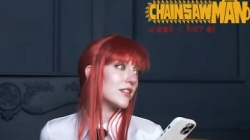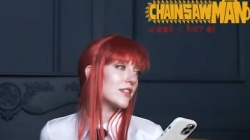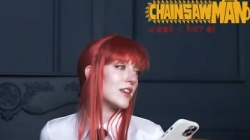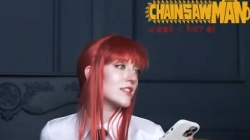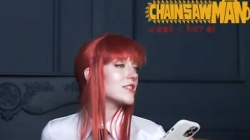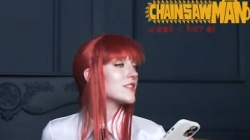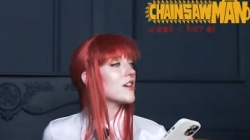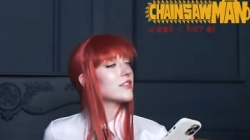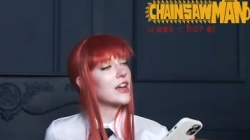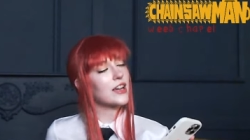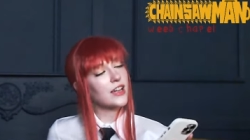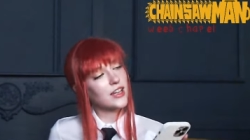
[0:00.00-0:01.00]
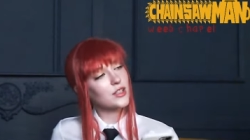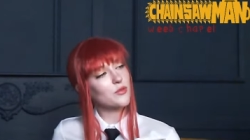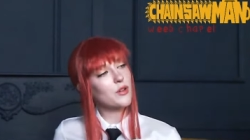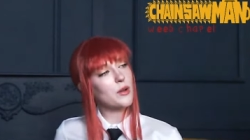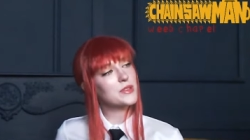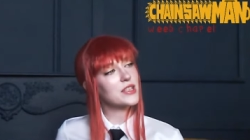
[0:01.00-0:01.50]
It's not that kind of
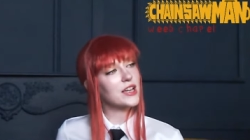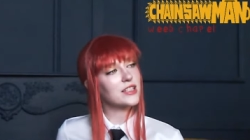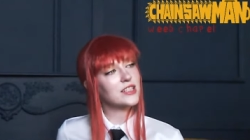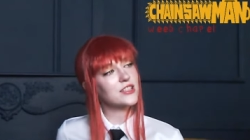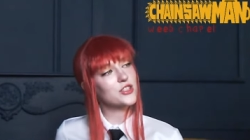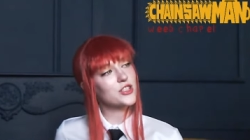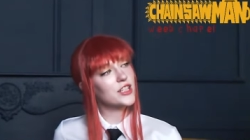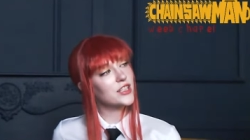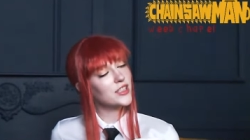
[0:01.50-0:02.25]
website, Denji.